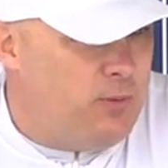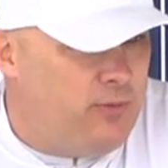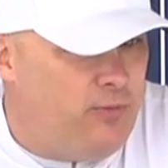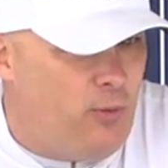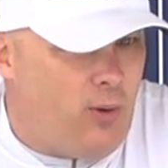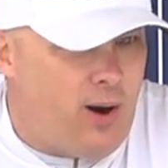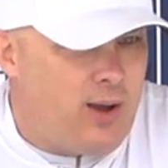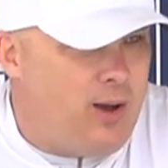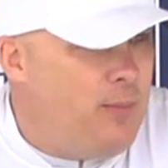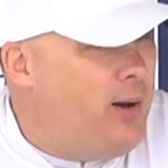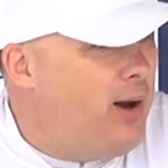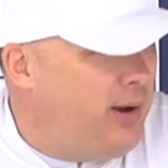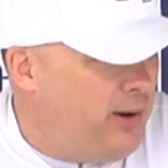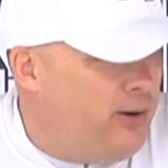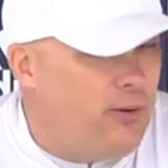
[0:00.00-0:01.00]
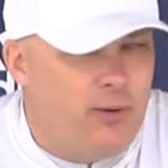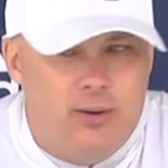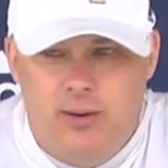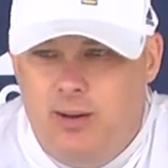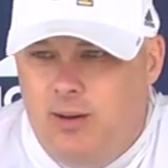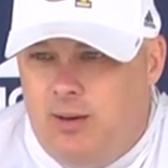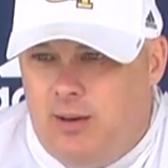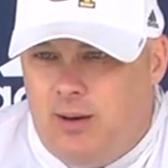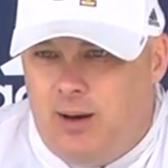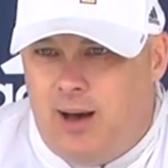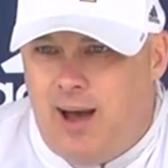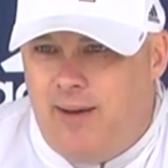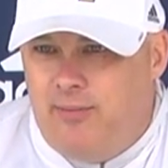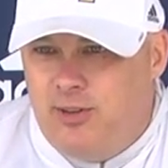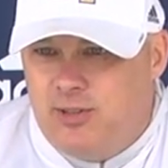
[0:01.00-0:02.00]
before I come out here and
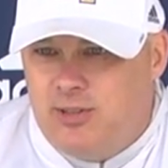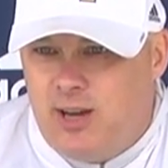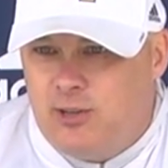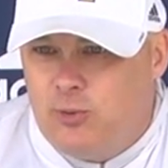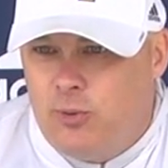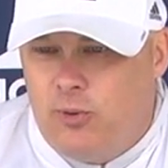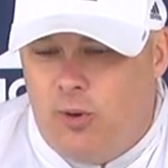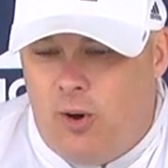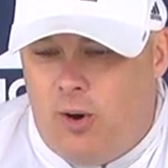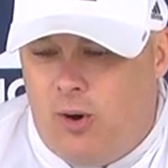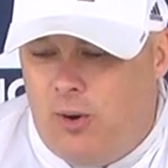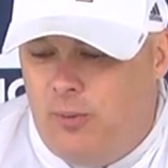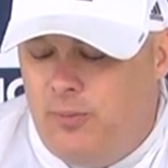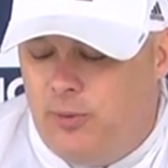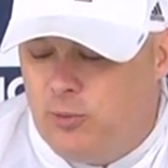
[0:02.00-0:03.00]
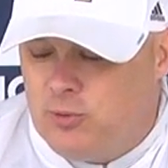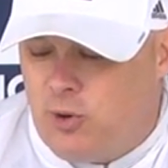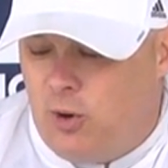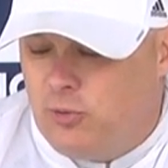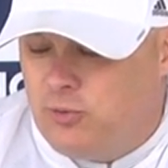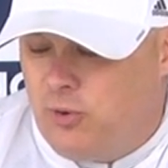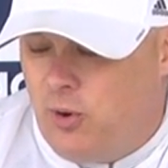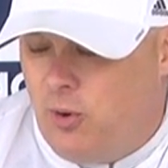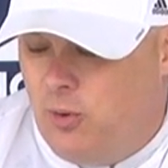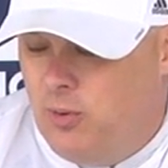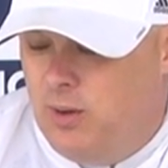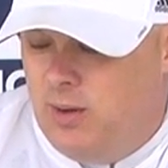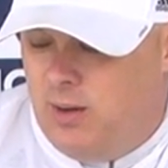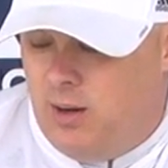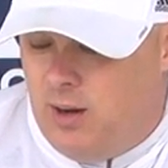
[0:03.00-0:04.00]
have this session with y'all. There was
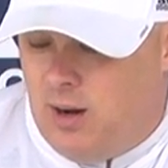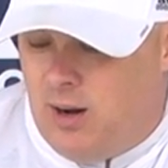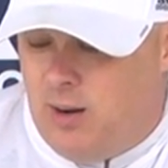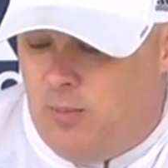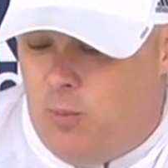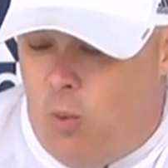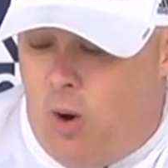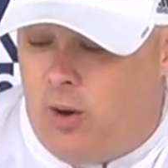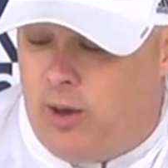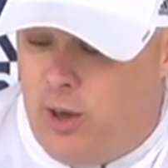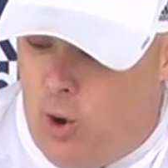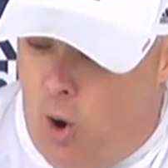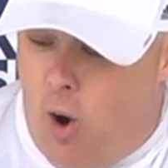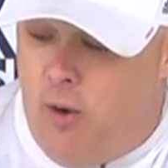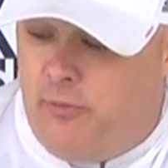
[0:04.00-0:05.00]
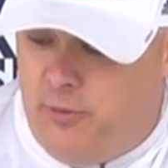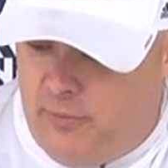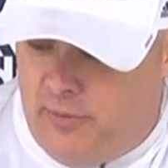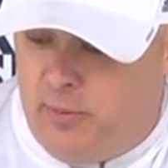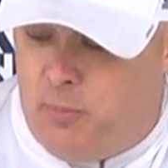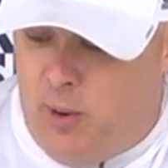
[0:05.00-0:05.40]
also walking off of the